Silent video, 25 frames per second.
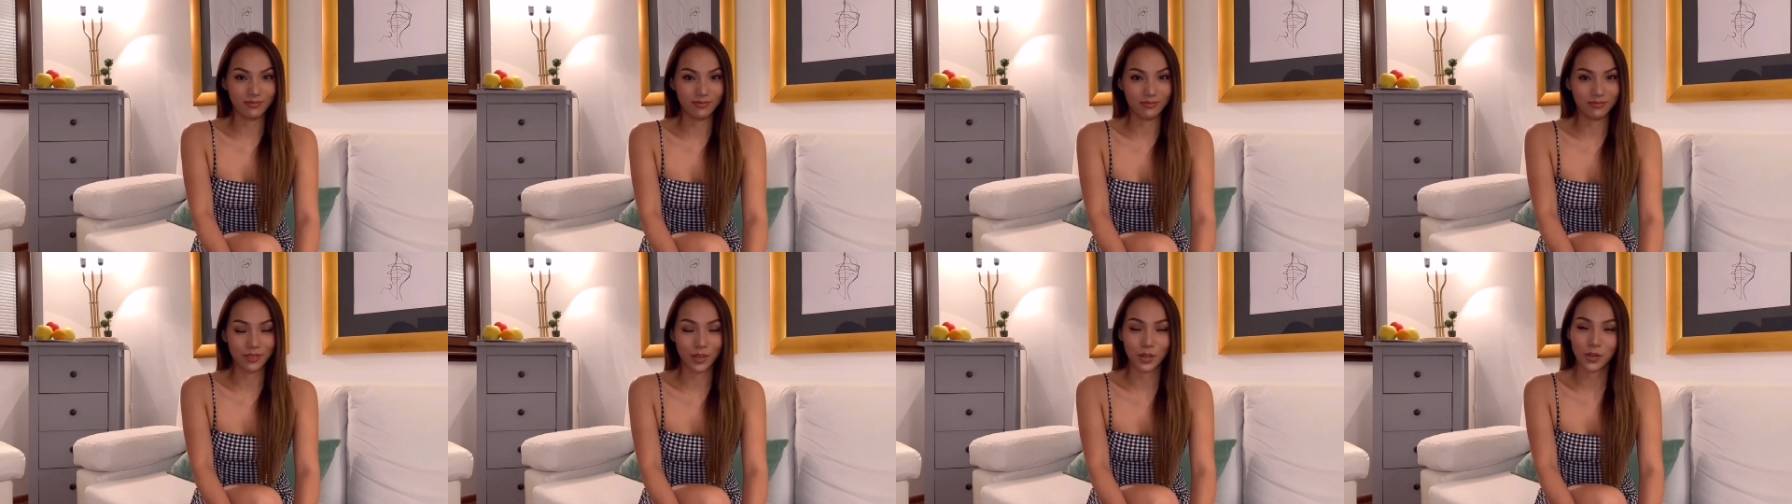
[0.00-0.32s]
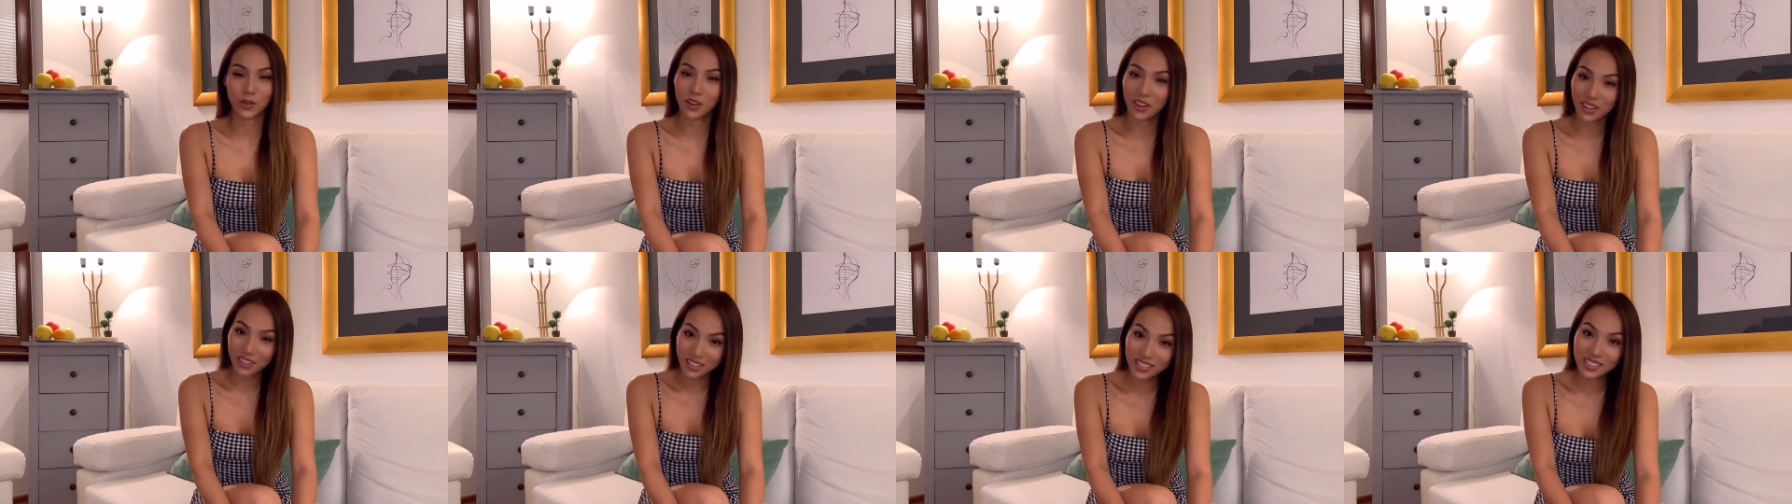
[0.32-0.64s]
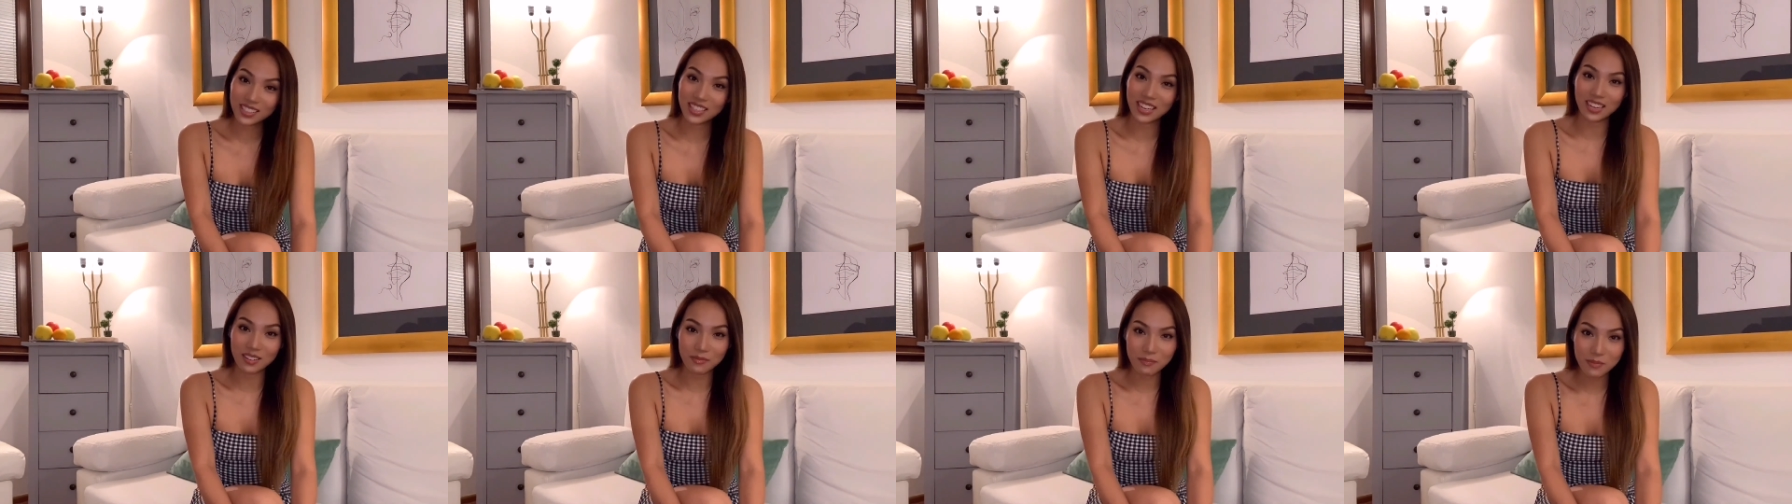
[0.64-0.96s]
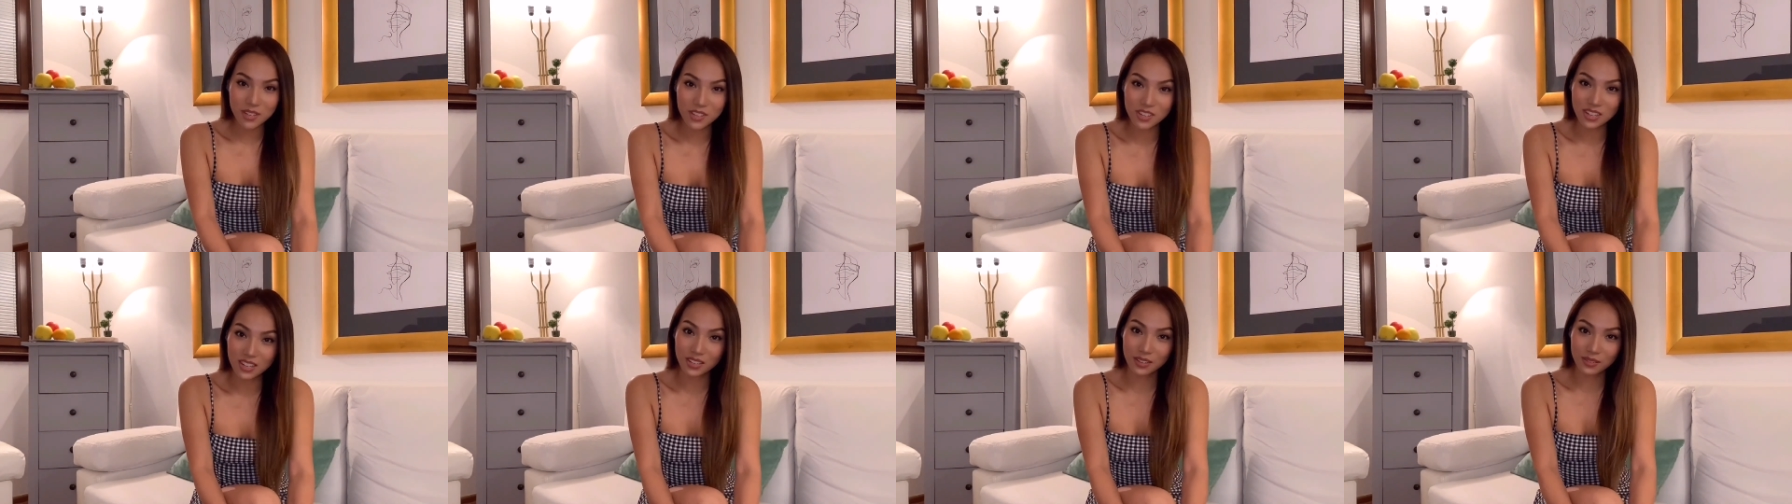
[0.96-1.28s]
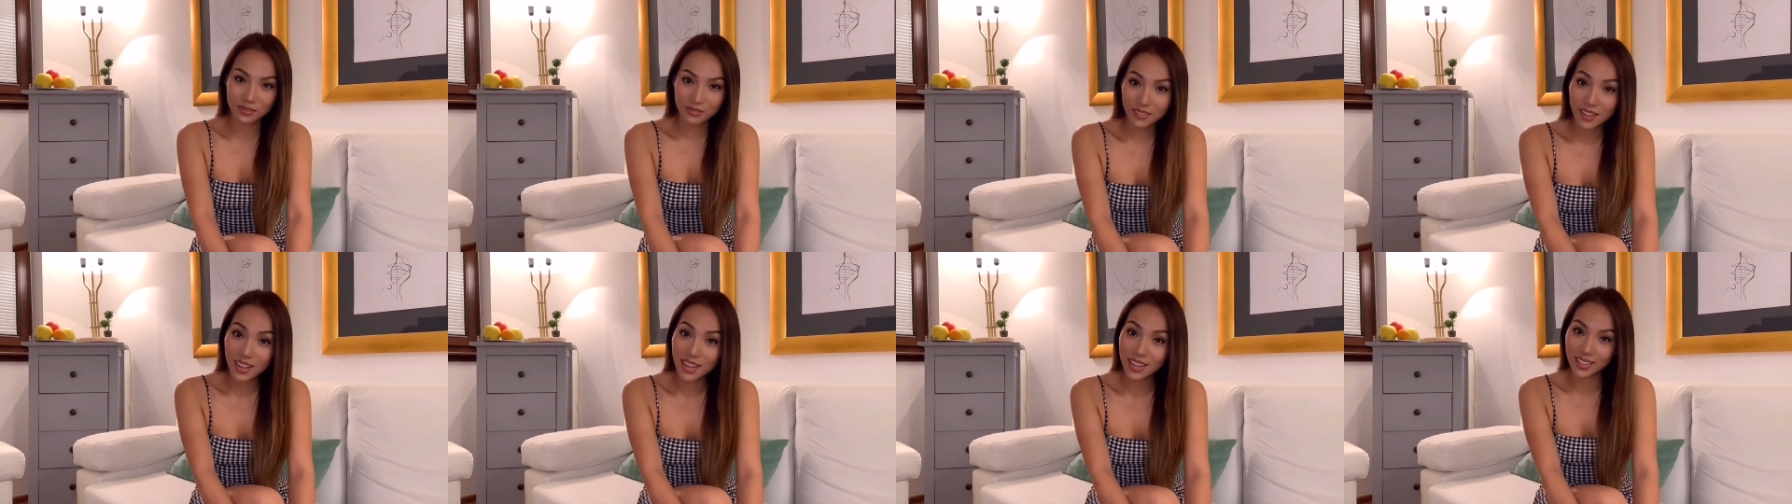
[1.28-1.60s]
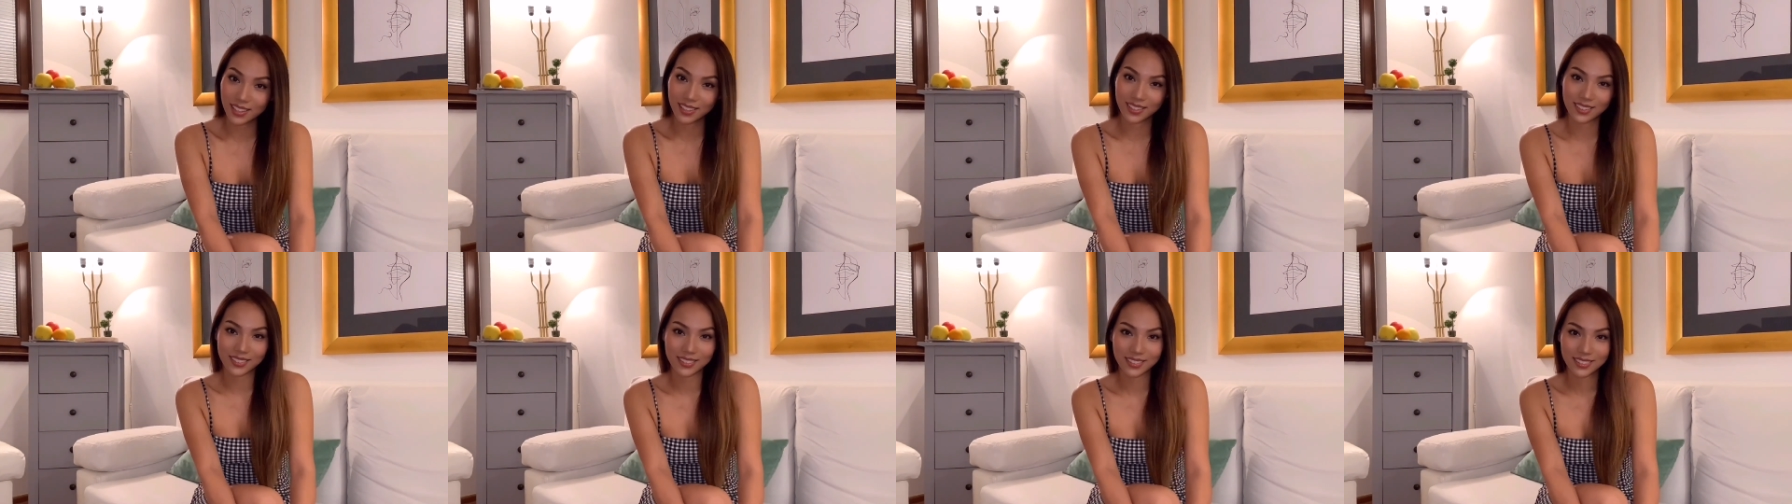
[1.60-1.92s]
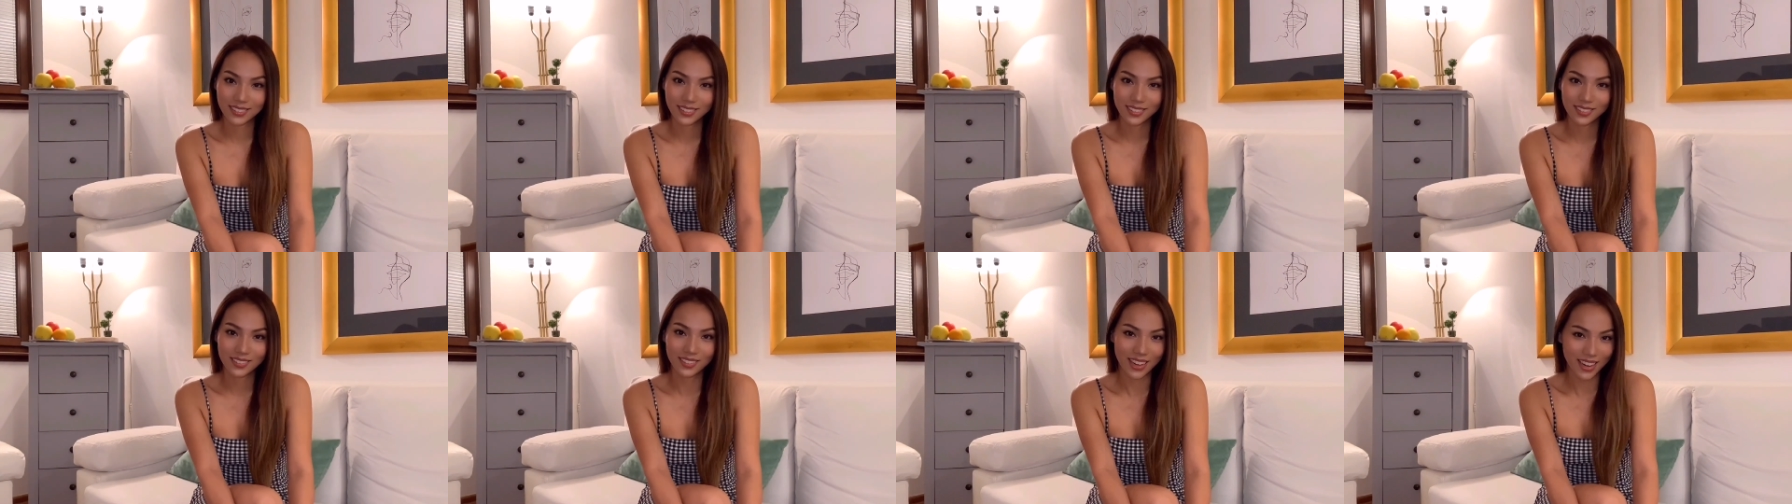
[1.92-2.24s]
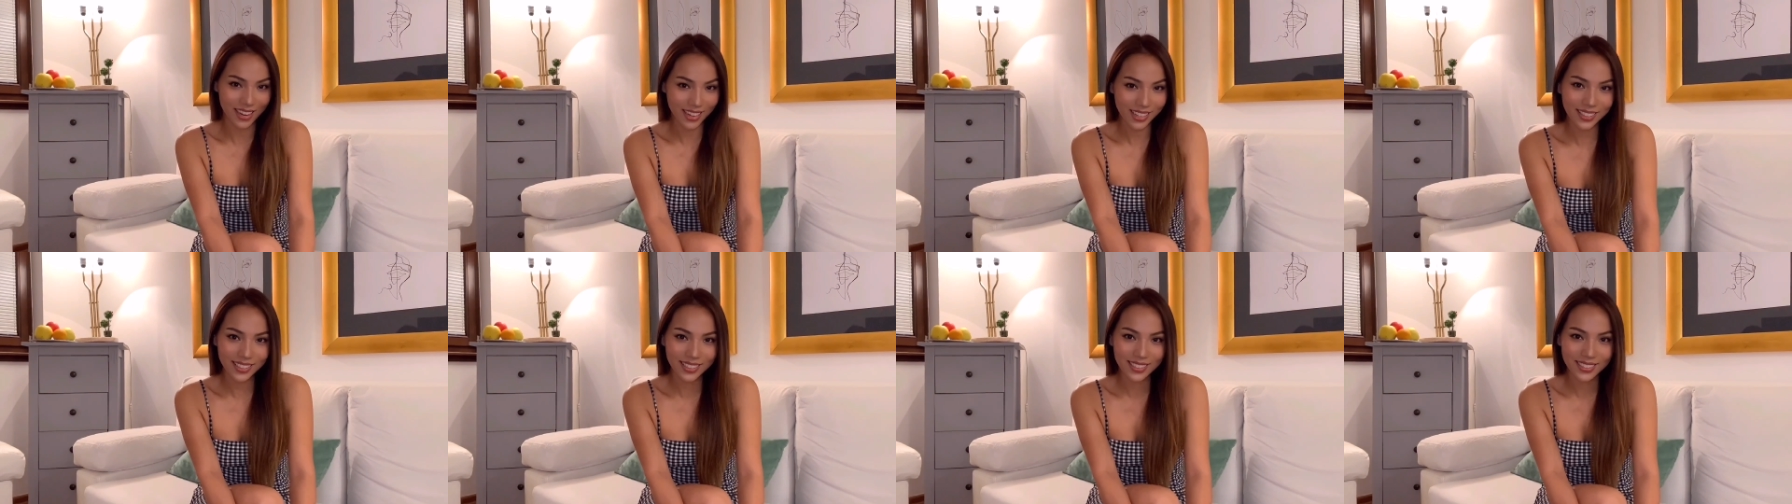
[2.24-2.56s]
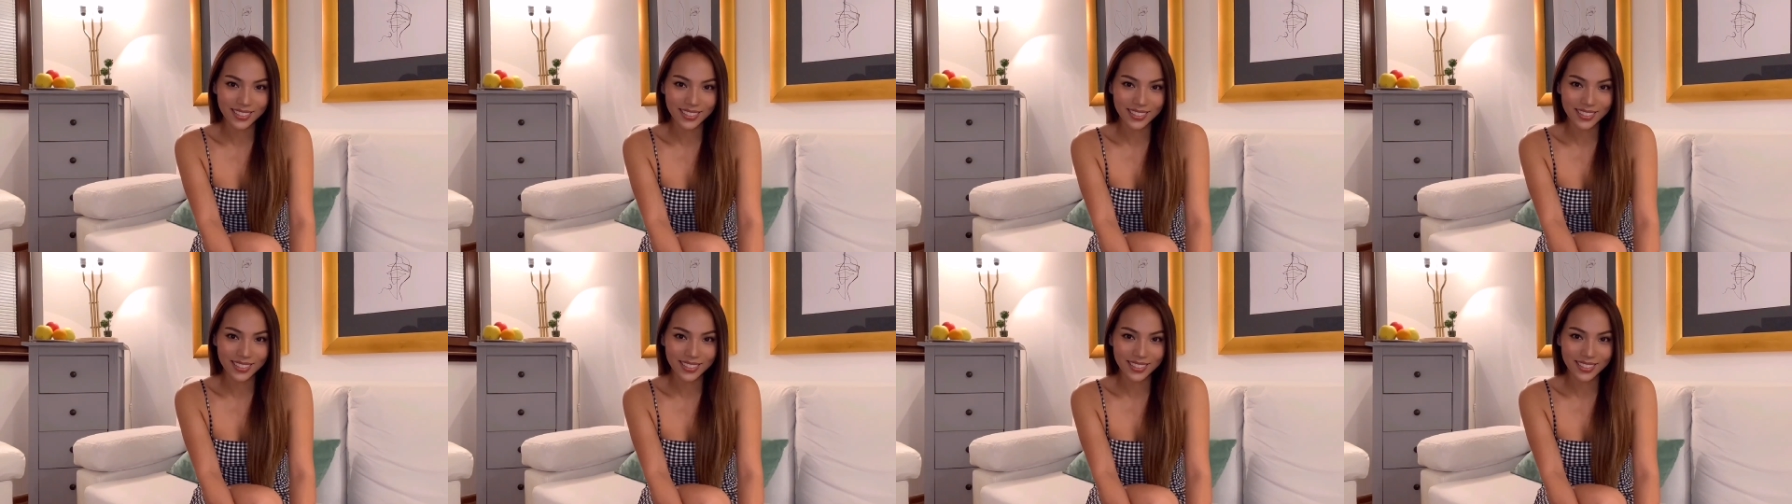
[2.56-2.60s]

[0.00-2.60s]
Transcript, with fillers: But you understand me just fine right?